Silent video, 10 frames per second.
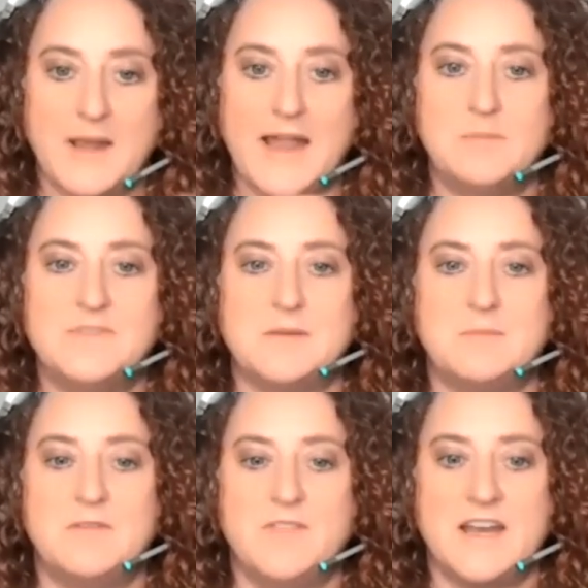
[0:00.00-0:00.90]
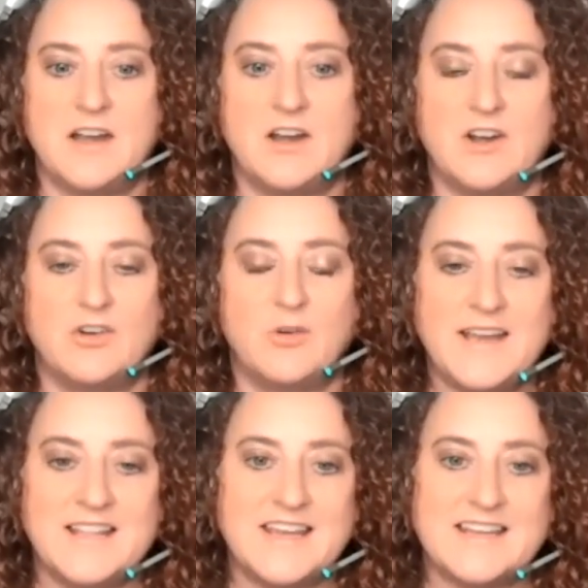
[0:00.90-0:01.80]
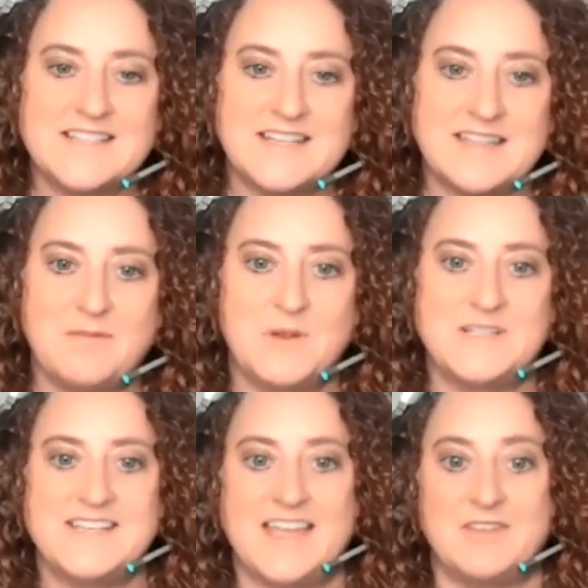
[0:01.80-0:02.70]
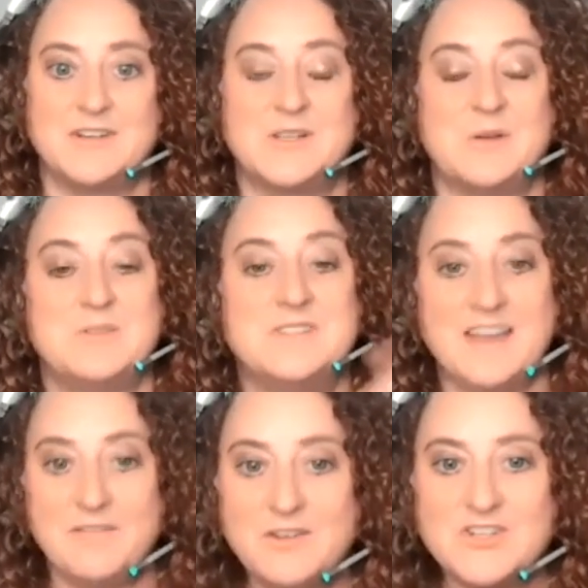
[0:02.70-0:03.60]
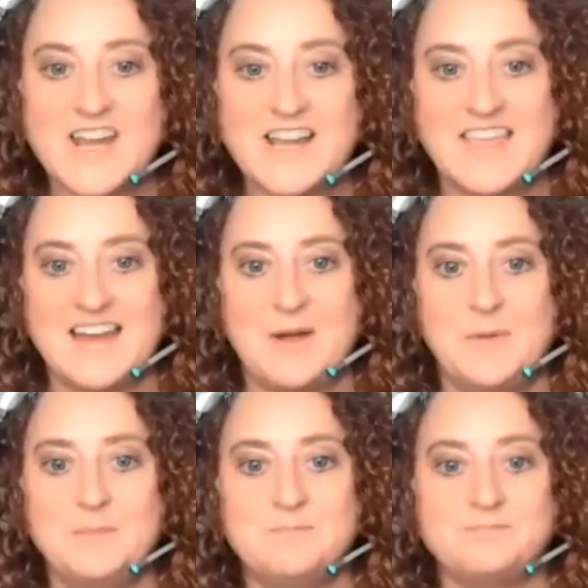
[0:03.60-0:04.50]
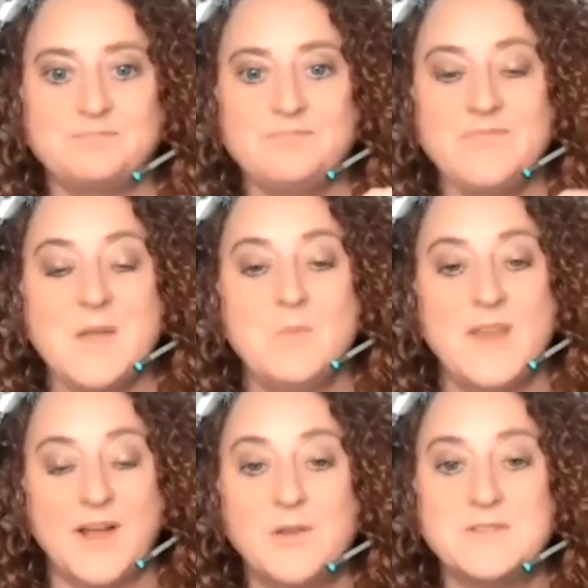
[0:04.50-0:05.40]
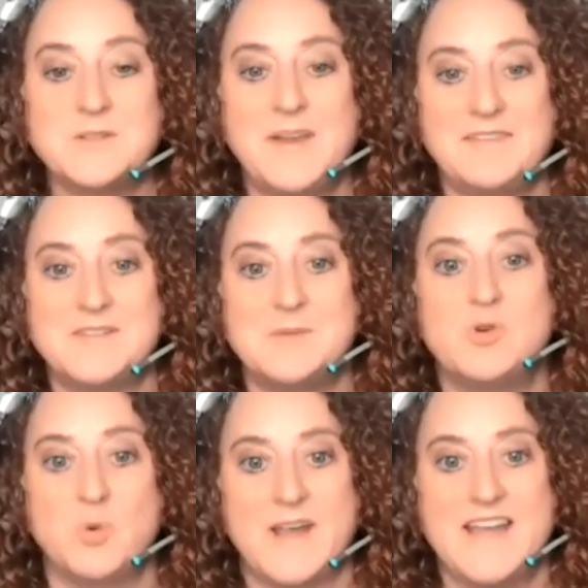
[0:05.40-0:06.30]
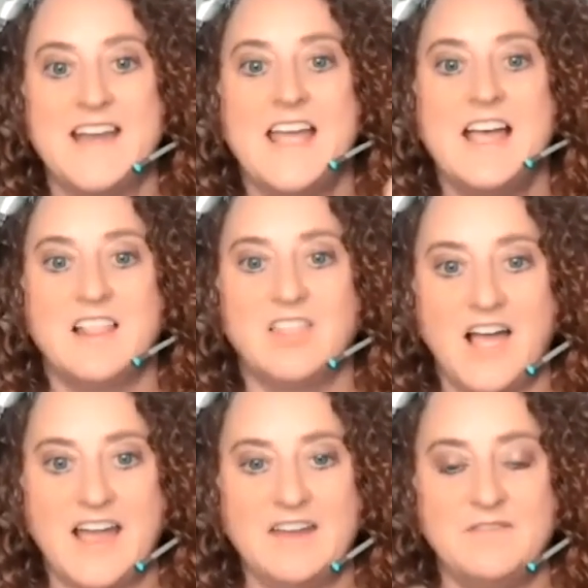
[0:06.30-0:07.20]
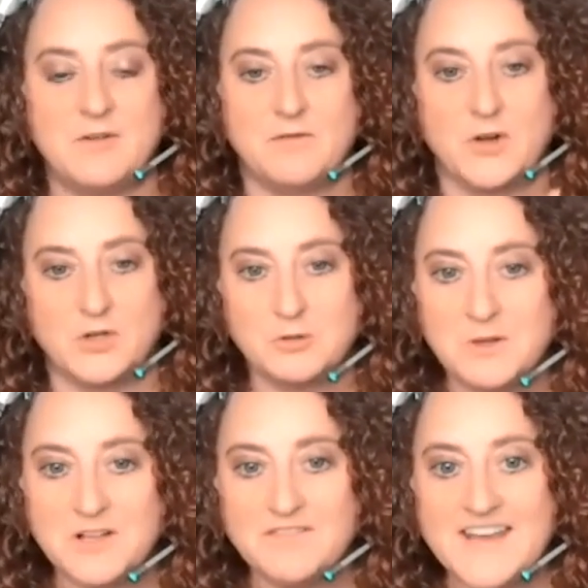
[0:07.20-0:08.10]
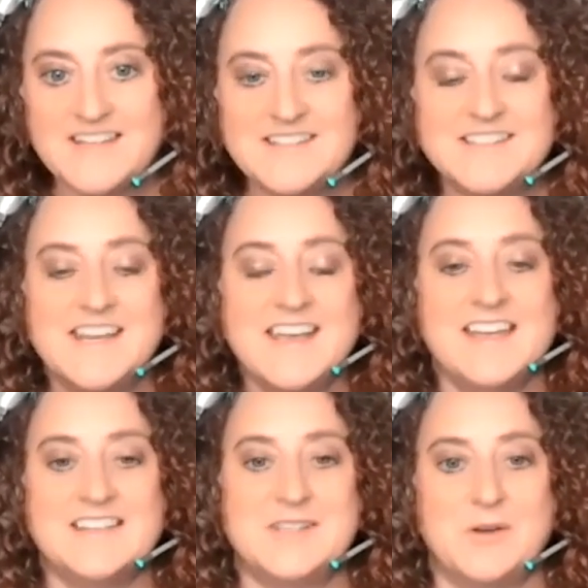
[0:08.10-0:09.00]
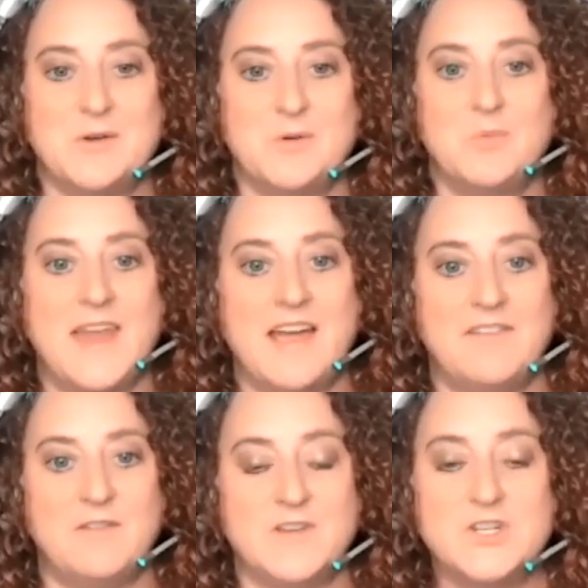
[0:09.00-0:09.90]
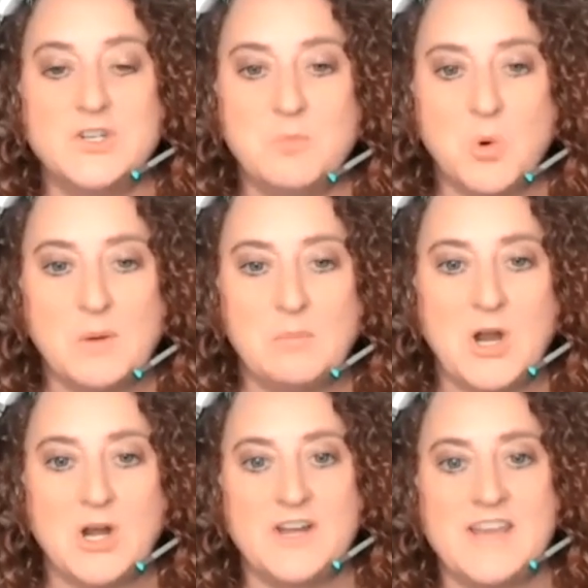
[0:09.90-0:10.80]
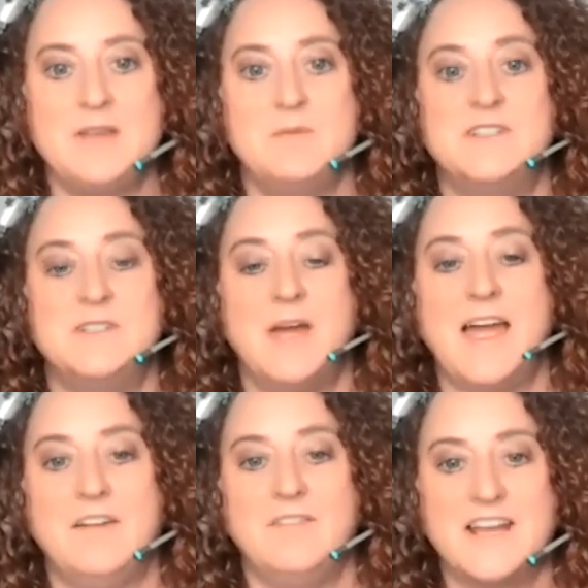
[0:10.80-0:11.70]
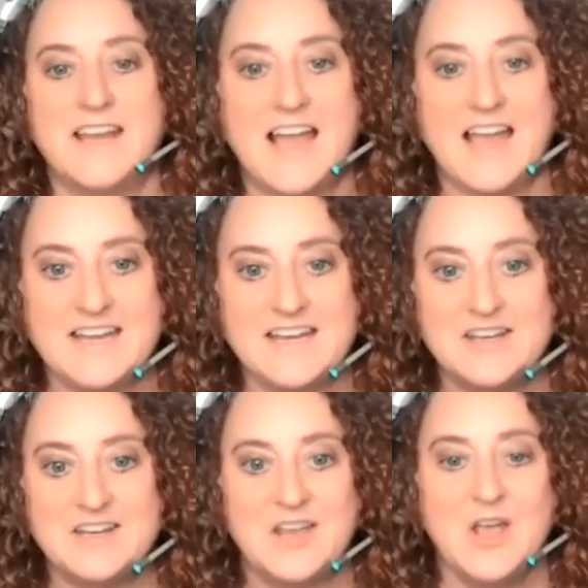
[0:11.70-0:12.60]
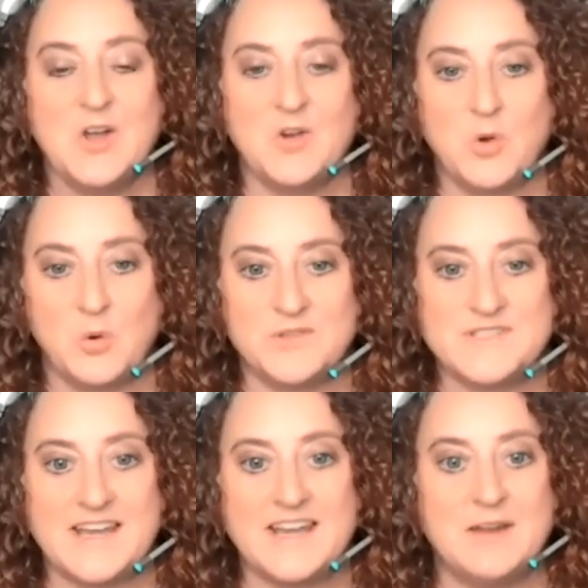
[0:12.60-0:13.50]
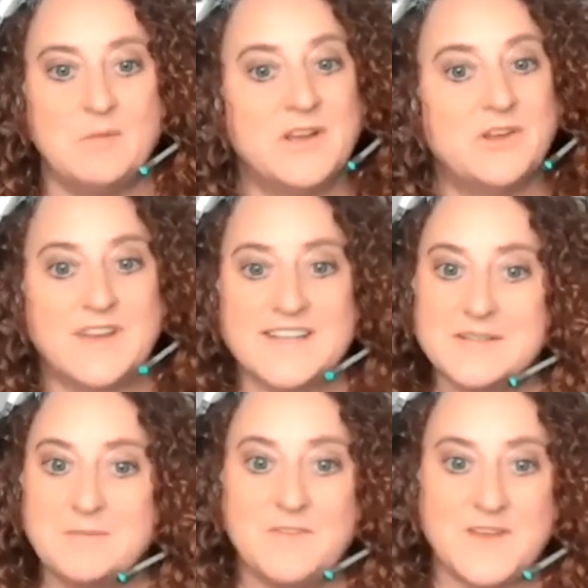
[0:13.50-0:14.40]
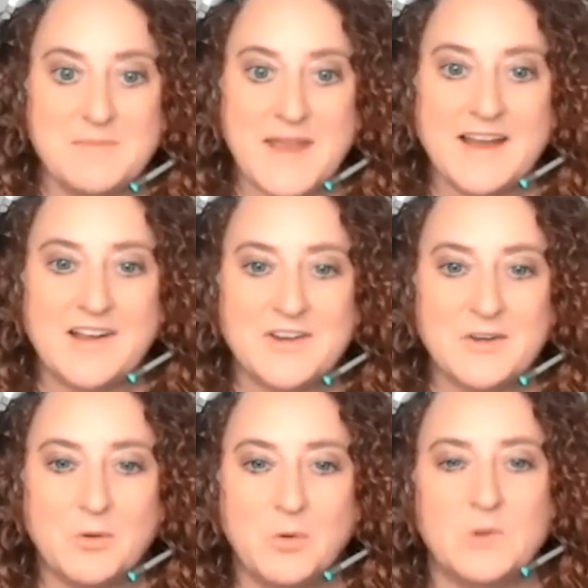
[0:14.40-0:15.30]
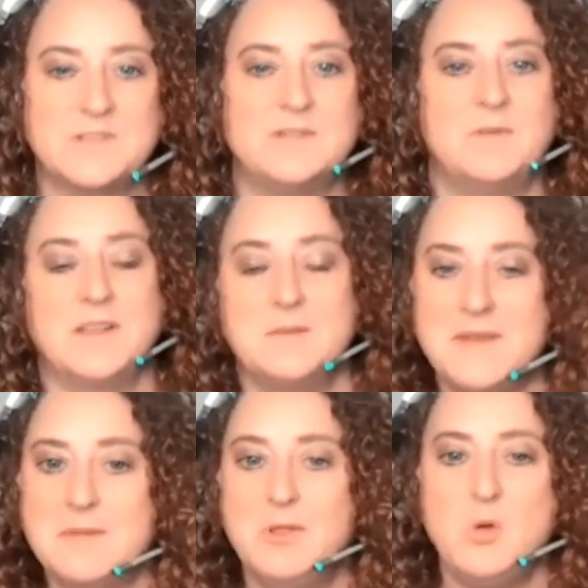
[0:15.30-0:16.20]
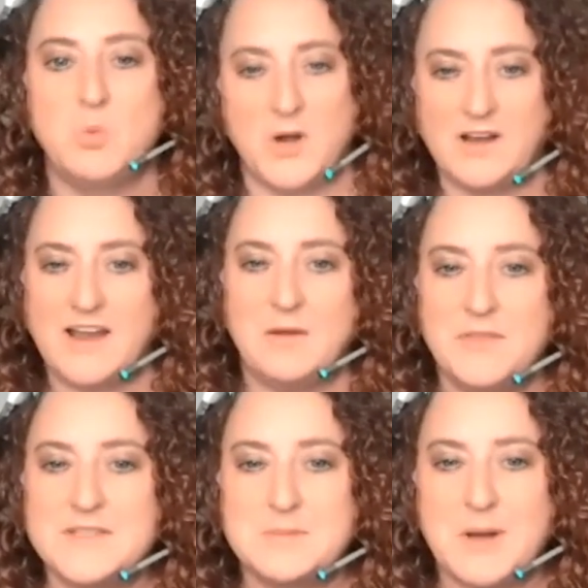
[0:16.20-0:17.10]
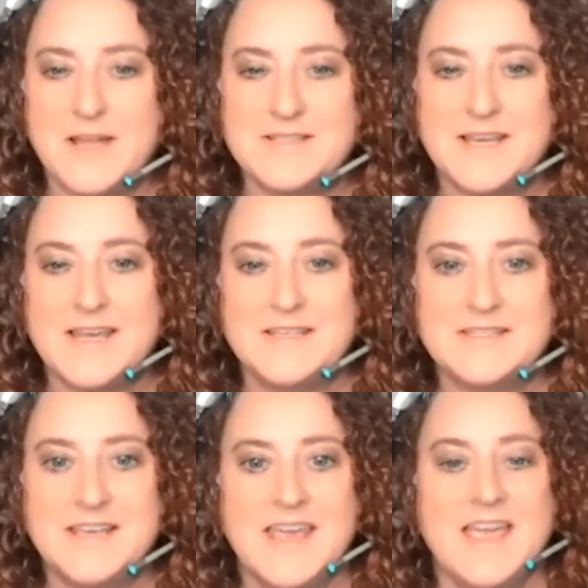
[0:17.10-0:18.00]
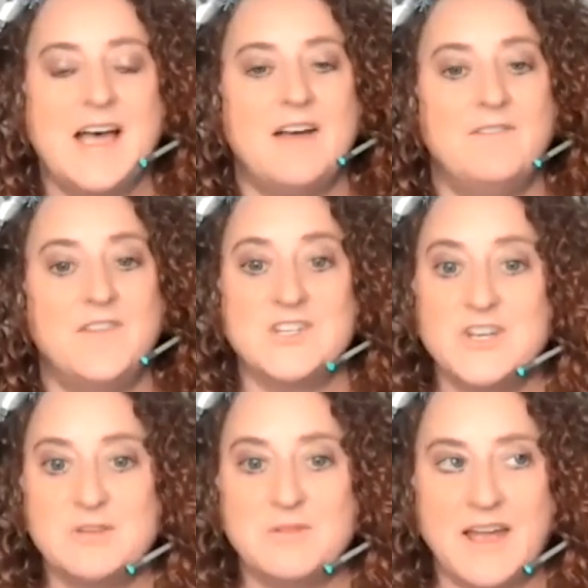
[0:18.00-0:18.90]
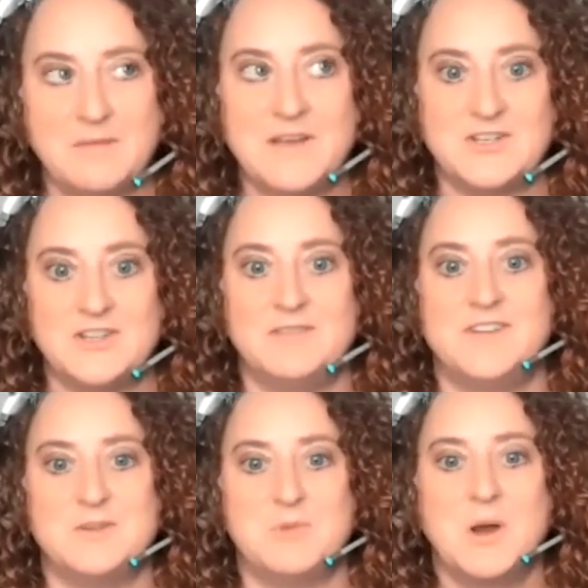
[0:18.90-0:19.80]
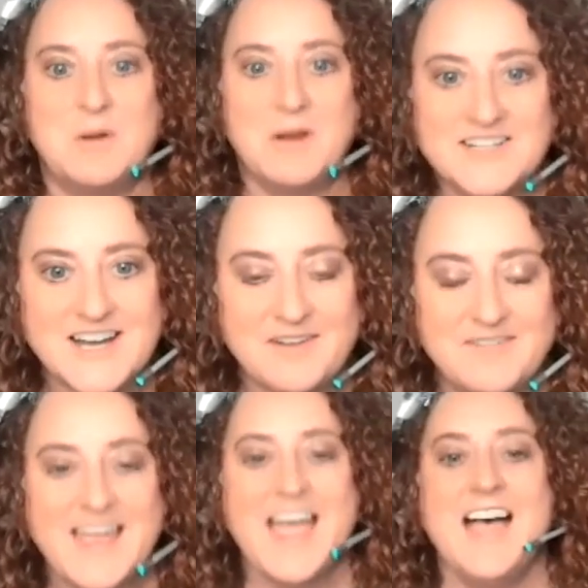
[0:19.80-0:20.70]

grab some of their great things that they've put together. So definitely check that out. We also have some great live virtual events. So we have a vision board party. We do have a guided goal setting where you'll get some feedback on your goals and really be able to work out this process. I mentioned the vision board workshop.